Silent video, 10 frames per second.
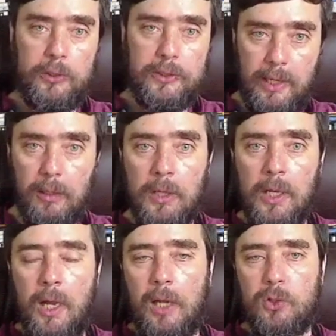tail.
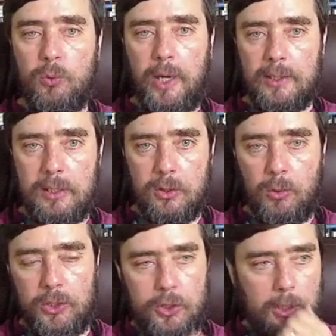And so we asked this
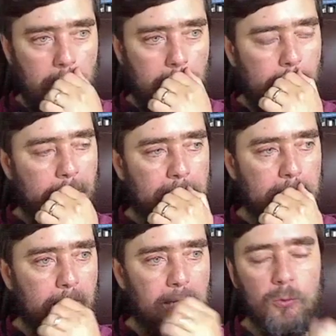question. Uh,
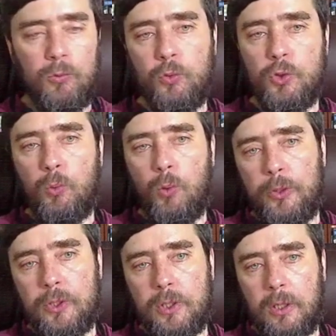and, and so what
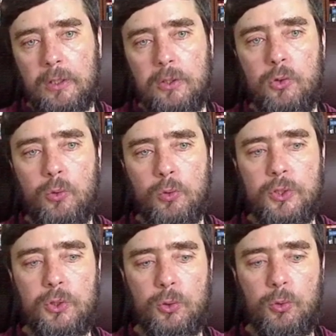we started to do
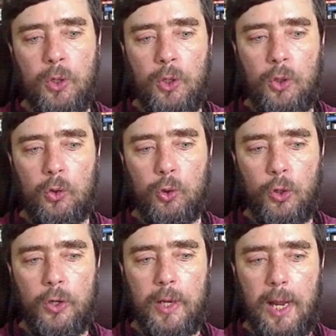was to
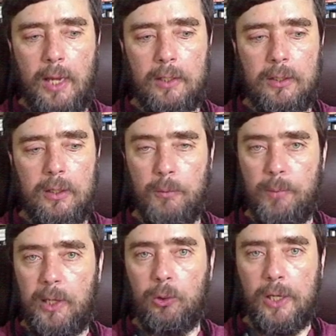look at the
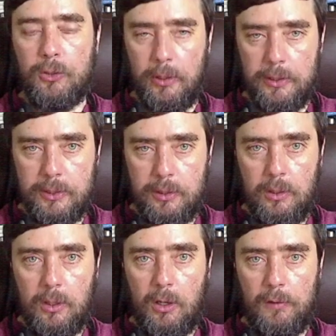bioelectrics
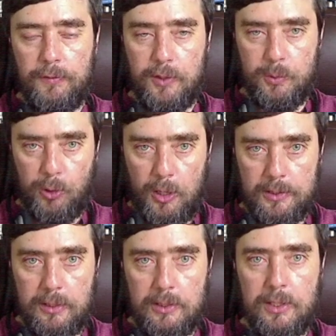of this
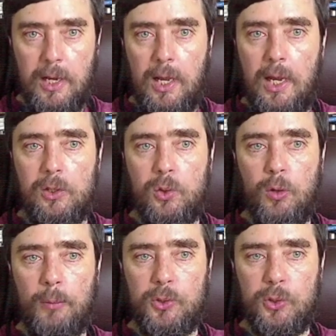process and to
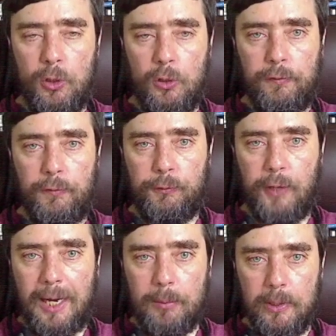observe
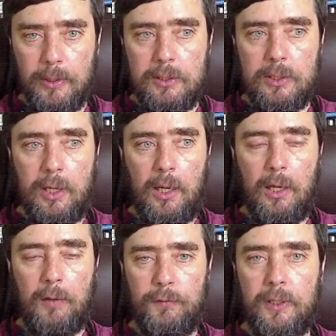fragments
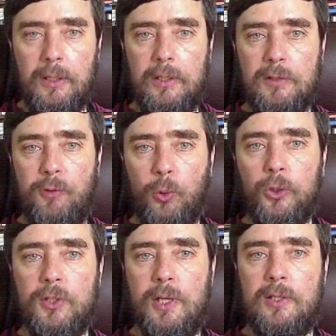uh, via these
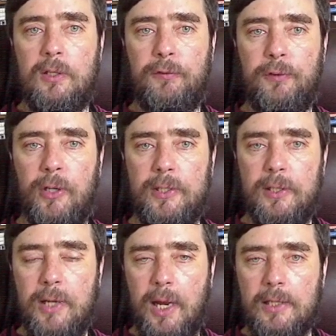voltage-sensitive
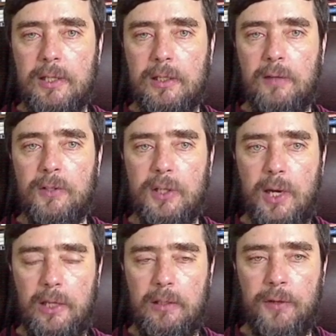fluorescent dyes that give us a
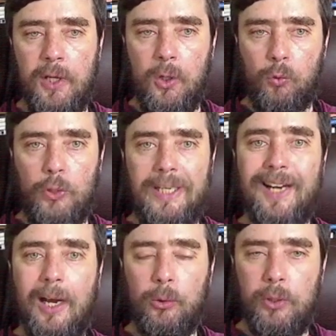kind of
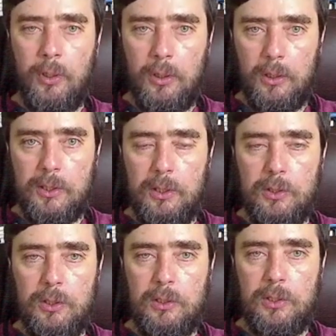readout. It's mm-hmm. it's
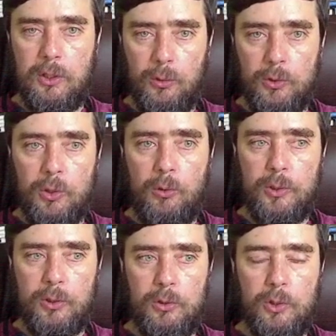it's you know it's all it's
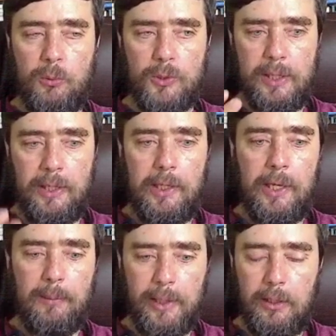it's almost like a uh,
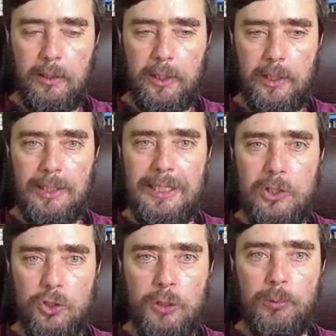like a like an E E
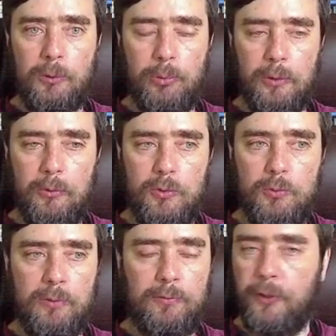G, but but
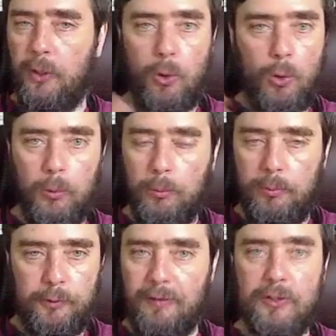but for the whole
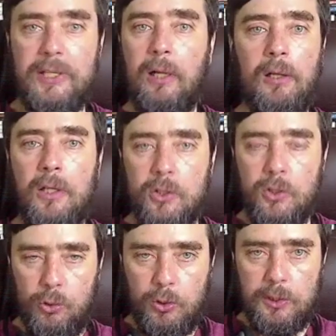for every cell. So
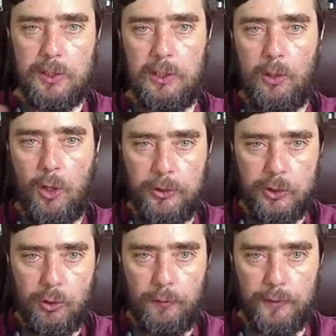you can see all the
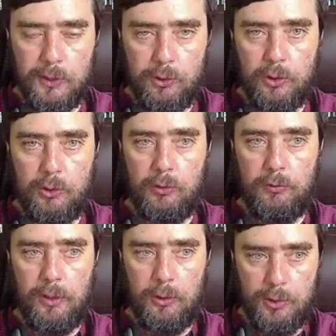surface. You could you
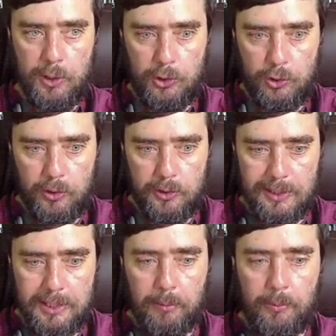you know as long as you can
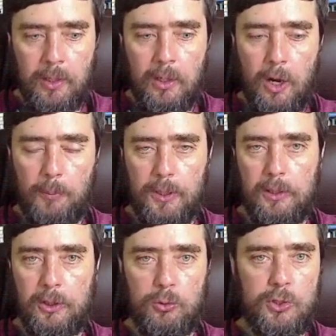see them
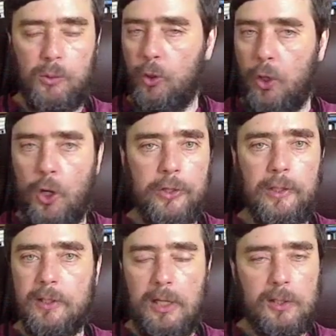optically, you see what all the
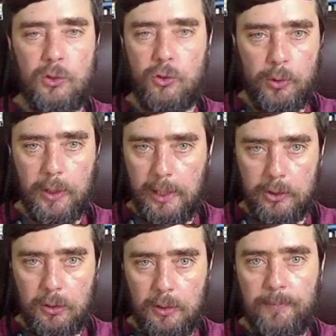cells are doing
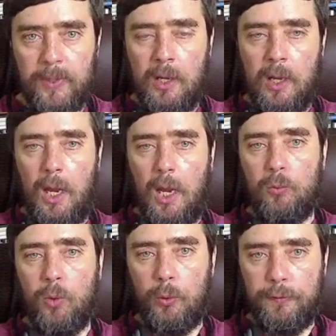electrically. And
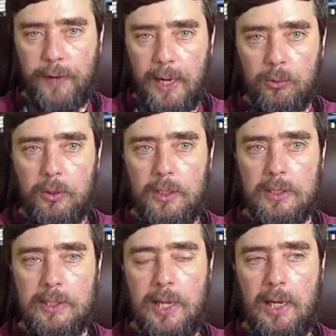what we found
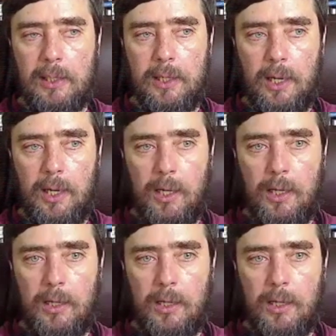is that uh,